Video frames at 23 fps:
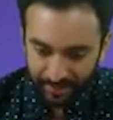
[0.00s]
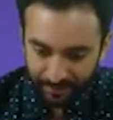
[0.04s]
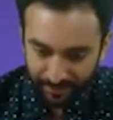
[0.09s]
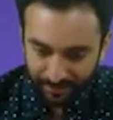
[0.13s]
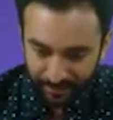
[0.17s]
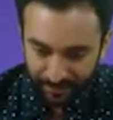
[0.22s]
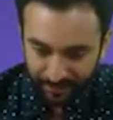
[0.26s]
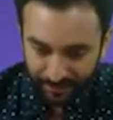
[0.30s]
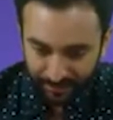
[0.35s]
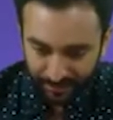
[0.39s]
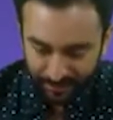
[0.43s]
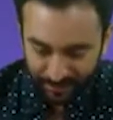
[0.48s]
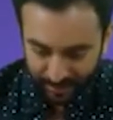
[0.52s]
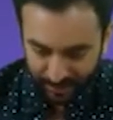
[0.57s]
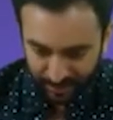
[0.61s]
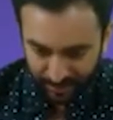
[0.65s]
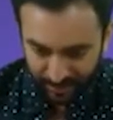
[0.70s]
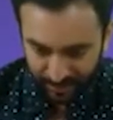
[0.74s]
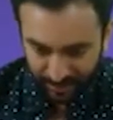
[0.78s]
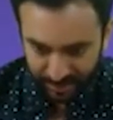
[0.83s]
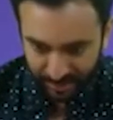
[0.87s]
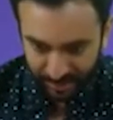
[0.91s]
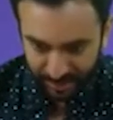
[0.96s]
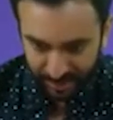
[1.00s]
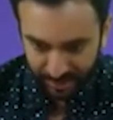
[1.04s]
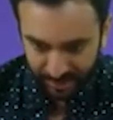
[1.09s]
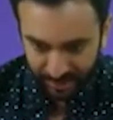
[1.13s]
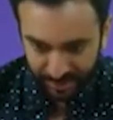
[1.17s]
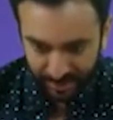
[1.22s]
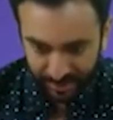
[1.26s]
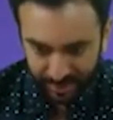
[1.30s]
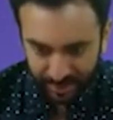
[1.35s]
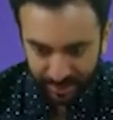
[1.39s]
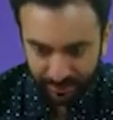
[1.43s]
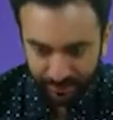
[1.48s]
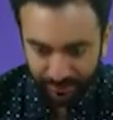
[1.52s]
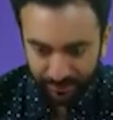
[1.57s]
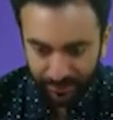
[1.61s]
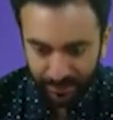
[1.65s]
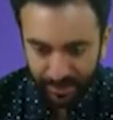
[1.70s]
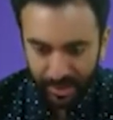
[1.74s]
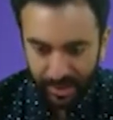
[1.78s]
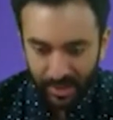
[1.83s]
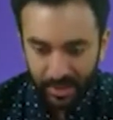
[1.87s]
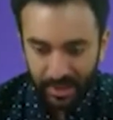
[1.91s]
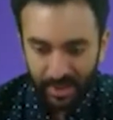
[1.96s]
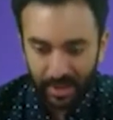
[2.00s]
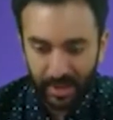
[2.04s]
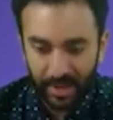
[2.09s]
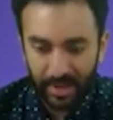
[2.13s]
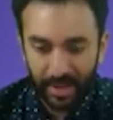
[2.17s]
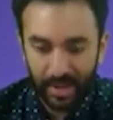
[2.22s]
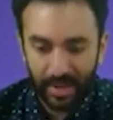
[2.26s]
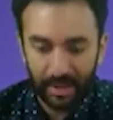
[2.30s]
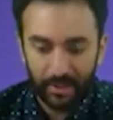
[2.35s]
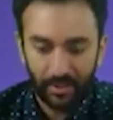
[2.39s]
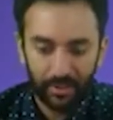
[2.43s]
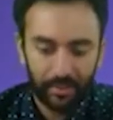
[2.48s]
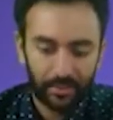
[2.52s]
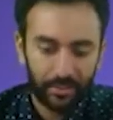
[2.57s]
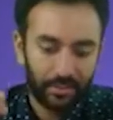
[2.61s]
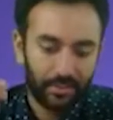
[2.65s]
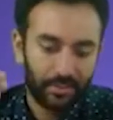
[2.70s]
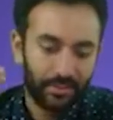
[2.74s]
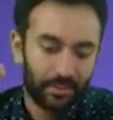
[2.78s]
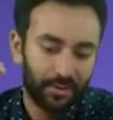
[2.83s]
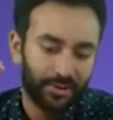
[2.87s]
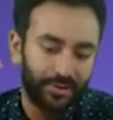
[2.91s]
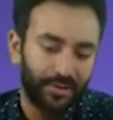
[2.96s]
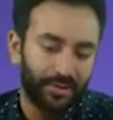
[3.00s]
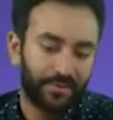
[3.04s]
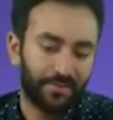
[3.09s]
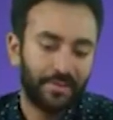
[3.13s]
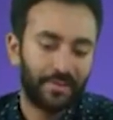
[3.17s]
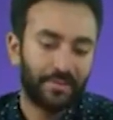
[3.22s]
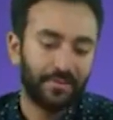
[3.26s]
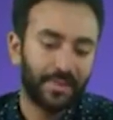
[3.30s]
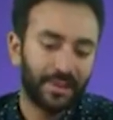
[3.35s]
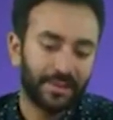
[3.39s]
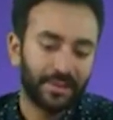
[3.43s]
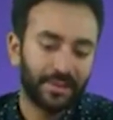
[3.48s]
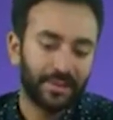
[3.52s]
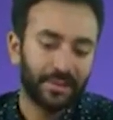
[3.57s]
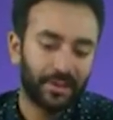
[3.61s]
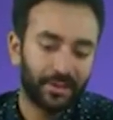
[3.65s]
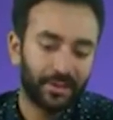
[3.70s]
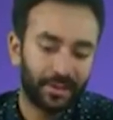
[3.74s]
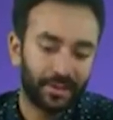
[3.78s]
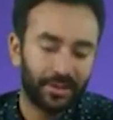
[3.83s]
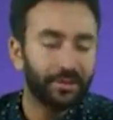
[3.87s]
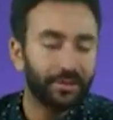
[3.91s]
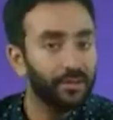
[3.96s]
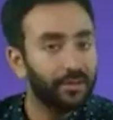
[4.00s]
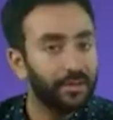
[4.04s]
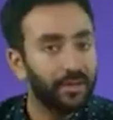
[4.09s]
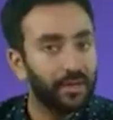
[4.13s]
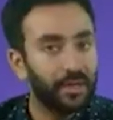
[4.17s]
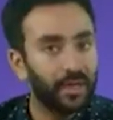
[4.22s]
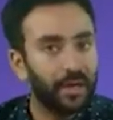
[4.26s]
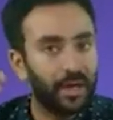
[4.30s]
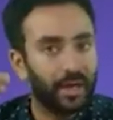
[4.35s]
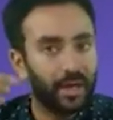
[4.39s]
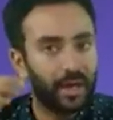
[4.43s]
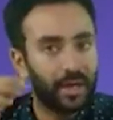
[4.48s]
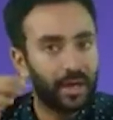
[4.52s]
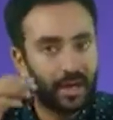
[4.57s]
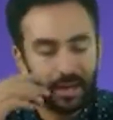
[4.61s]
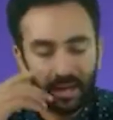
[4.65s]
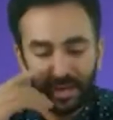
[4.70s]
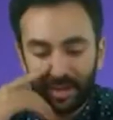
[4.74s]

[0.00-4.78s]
Okay, we're done here. And now there's something missing here.